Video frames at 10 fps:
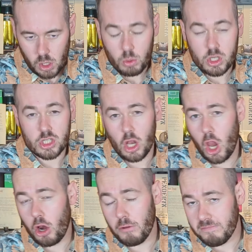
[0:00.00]
which is a
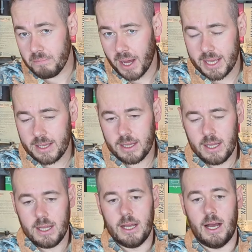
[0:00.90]
lot of money.
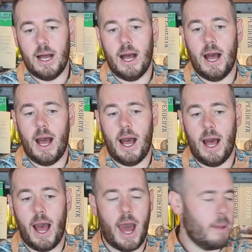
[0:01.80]

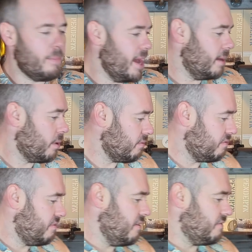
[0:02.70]
Uh, and I paid about
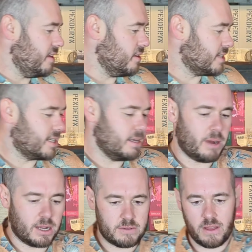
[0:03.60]
fifty or sixty
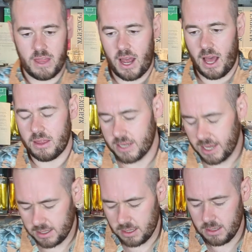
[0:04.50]
bucks for that other
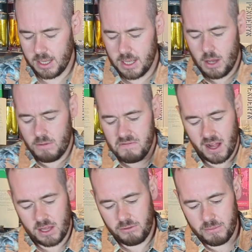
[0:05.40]
Dickel.
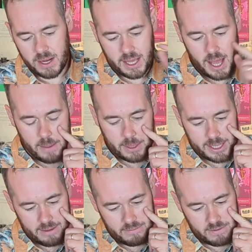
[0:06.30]
Value for money, I'm going
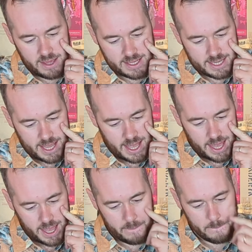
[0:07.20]
to give this
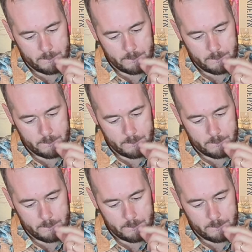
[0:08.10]
a